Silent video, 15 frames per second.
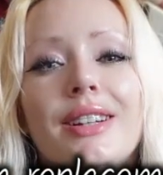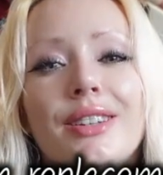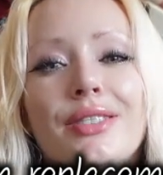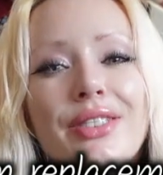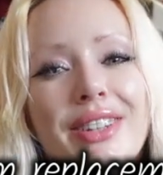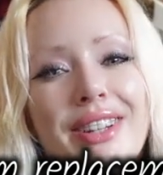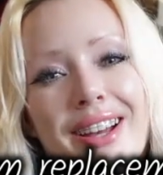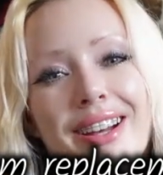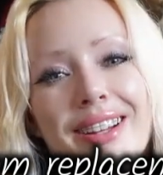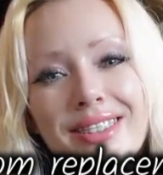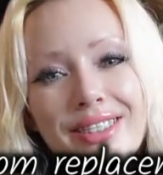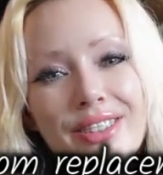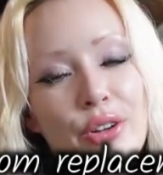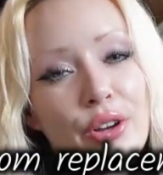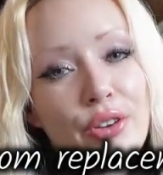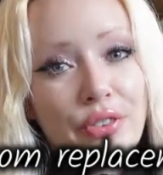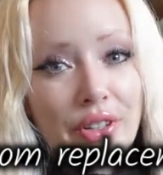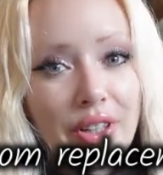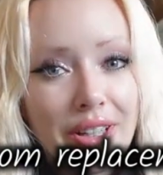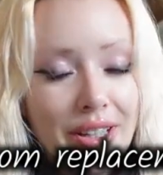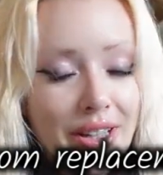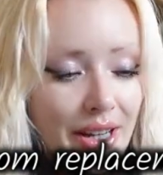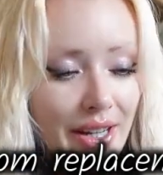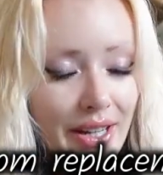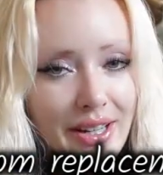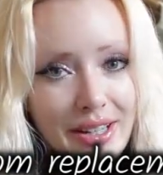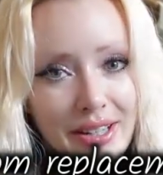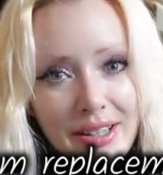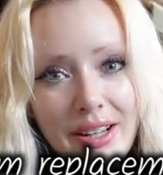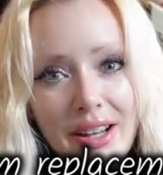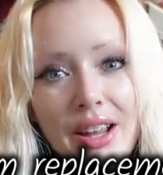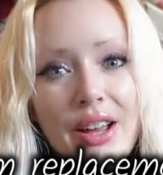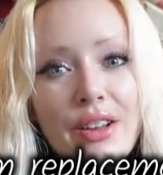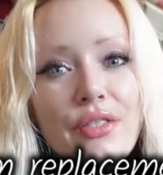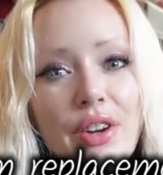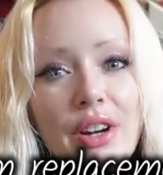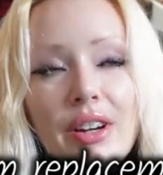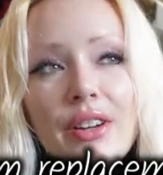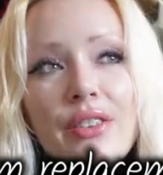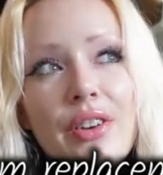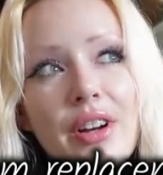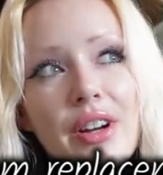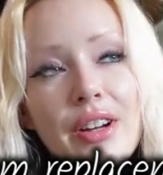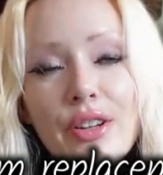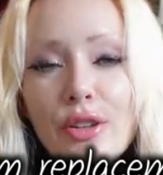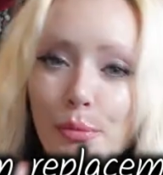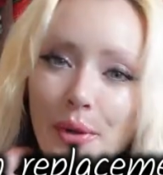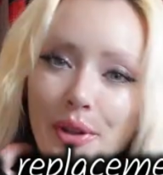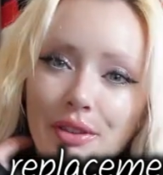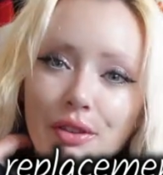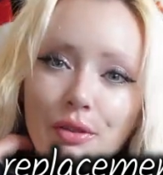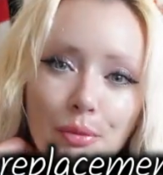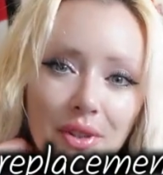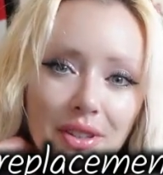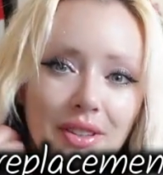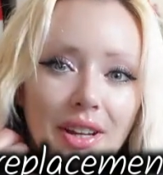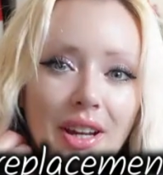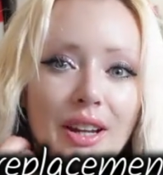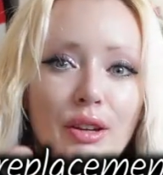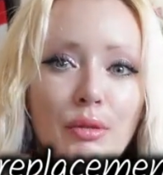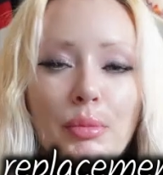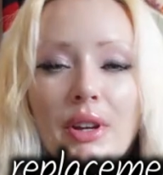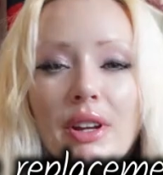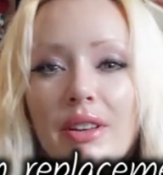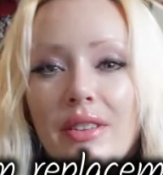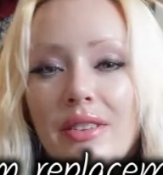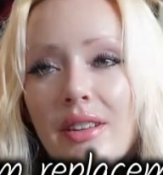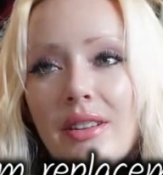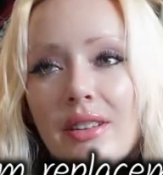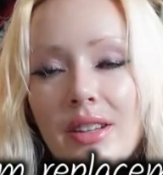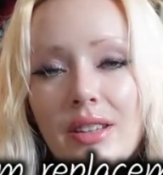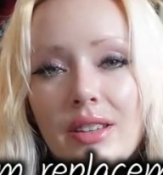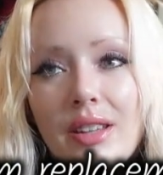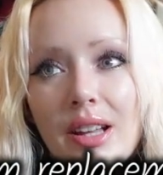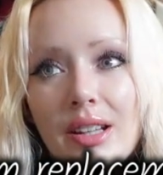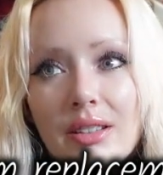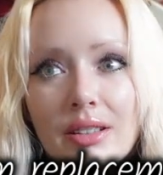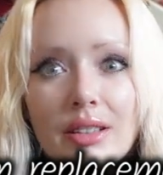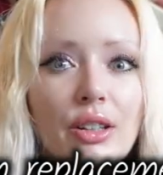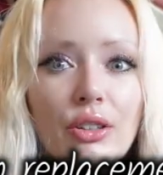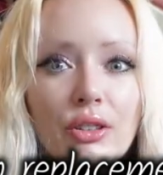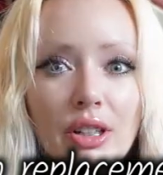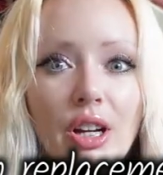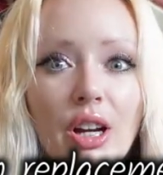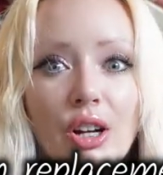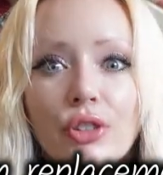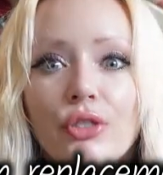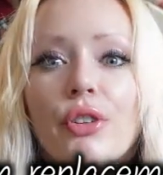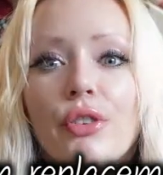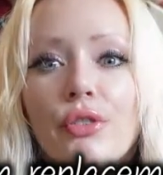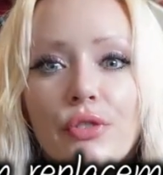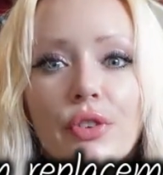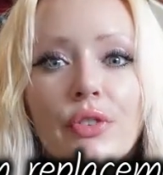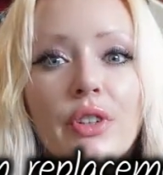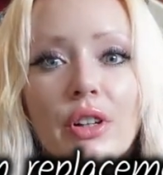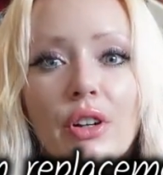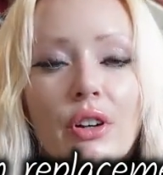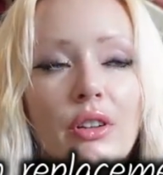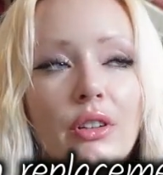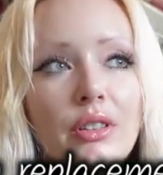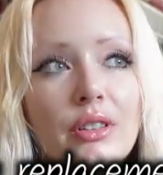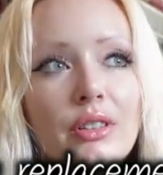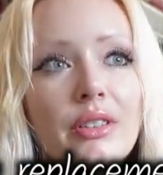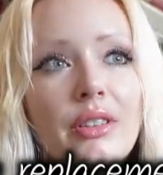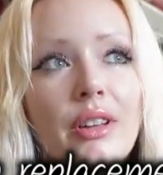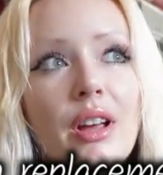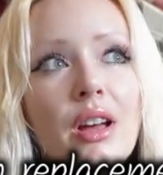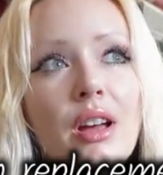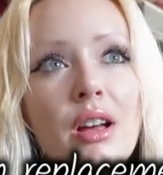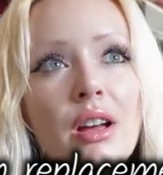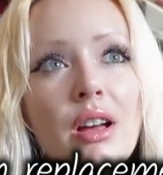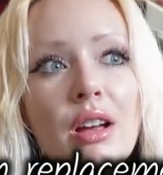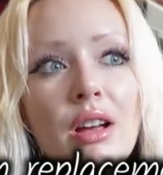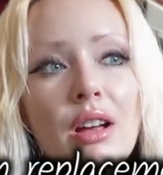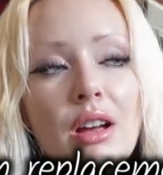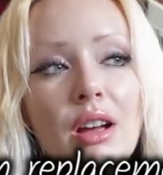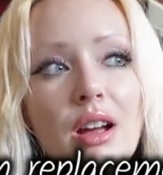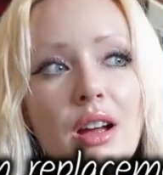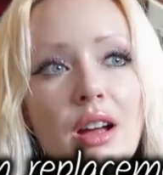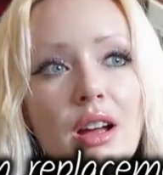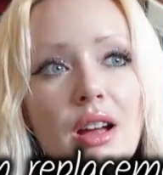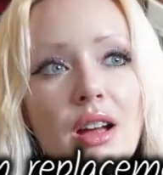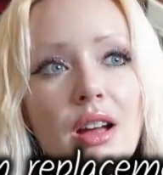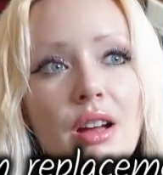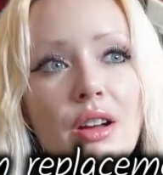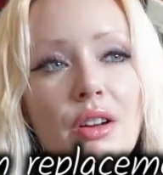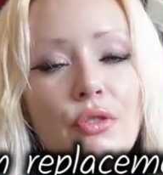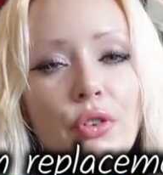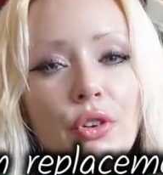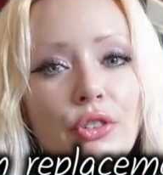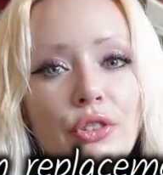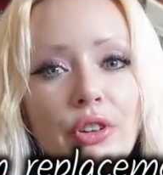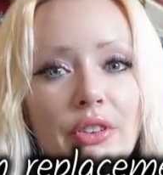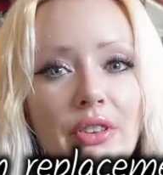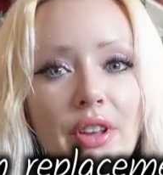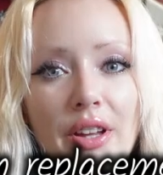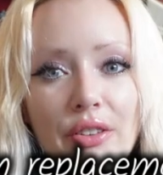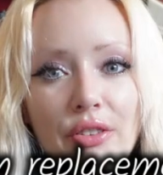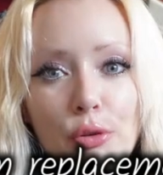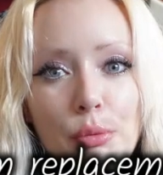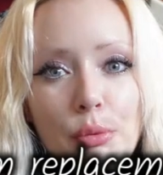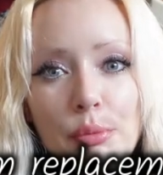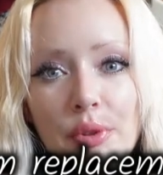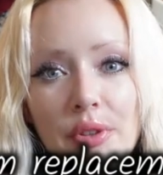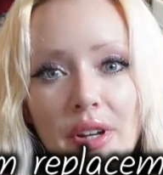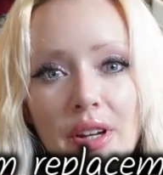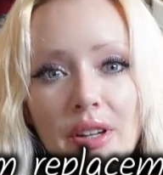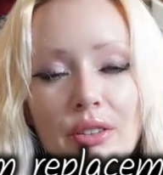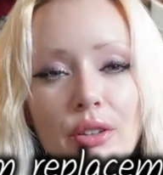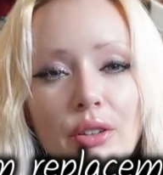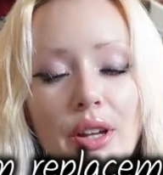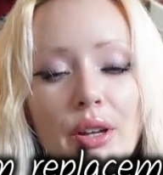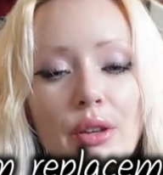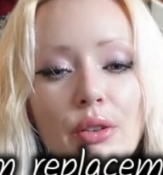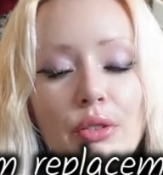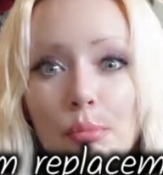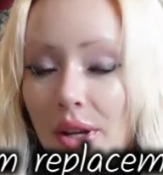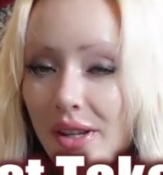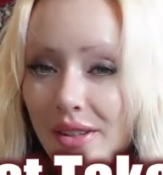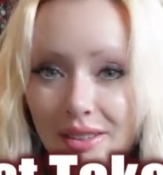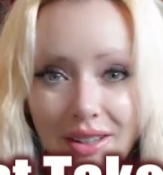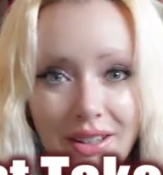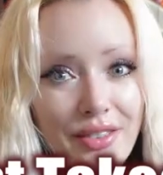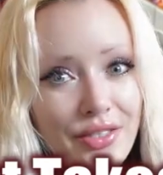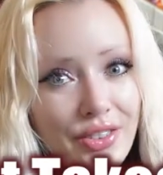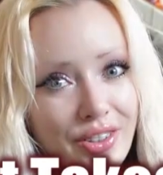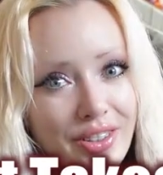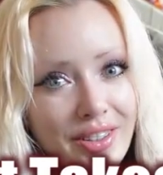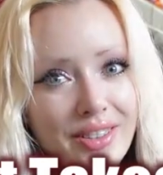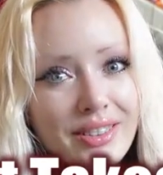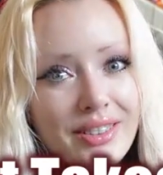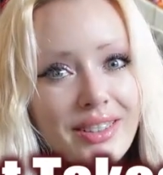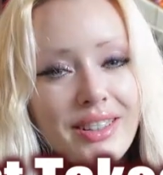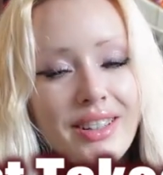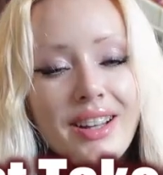But yeah, so I feel like an idiot. Very, very expensive mistake, because that's literally $150 for just that stupid mistake. So like, biggest thing I've learned,